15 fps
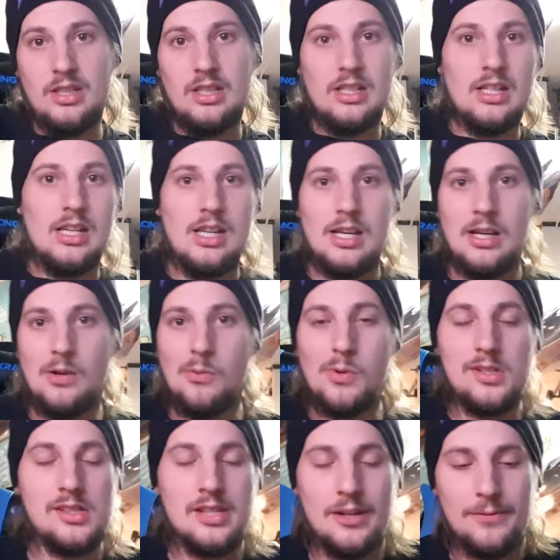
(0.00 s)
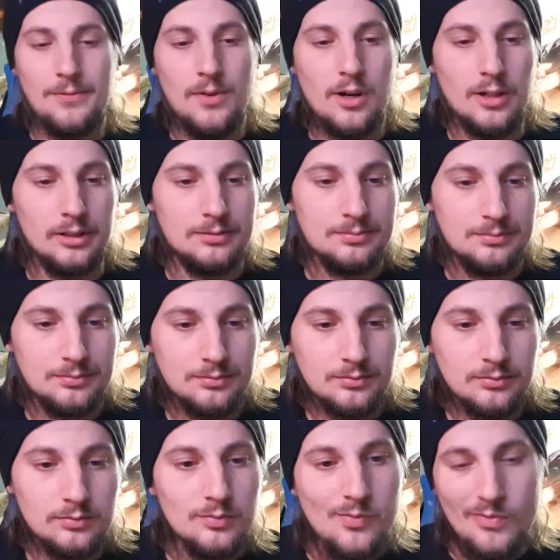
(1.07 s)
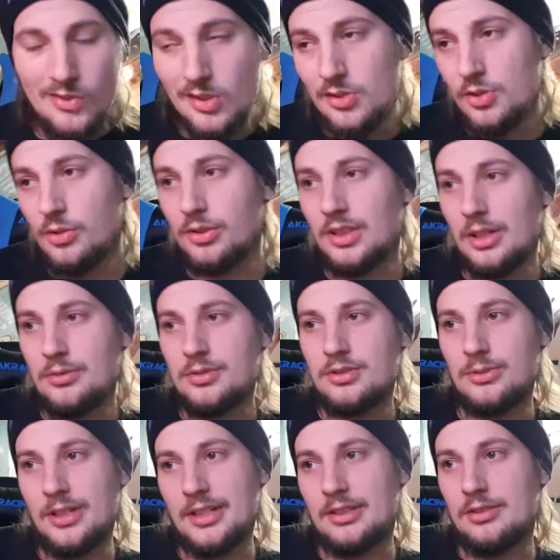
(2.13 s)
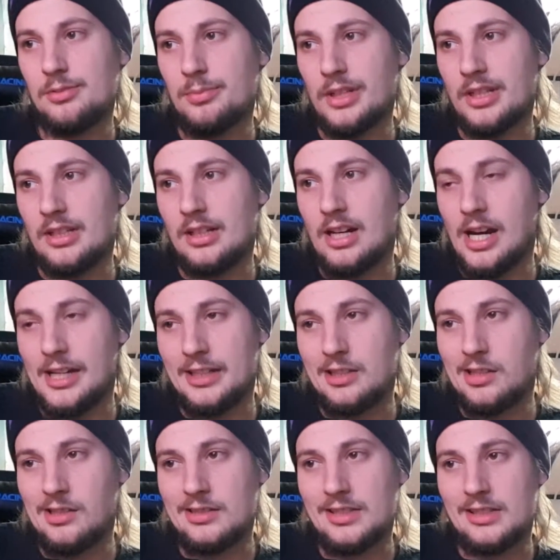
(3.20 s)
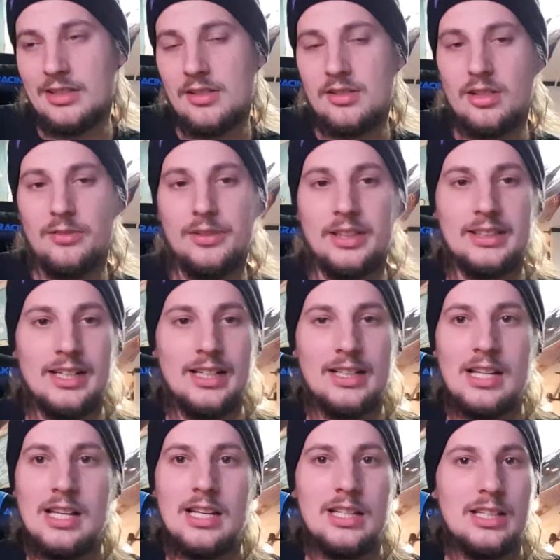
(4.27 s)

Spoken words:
It wasn't that far. So as I was trying to make eye contact and stuff like that,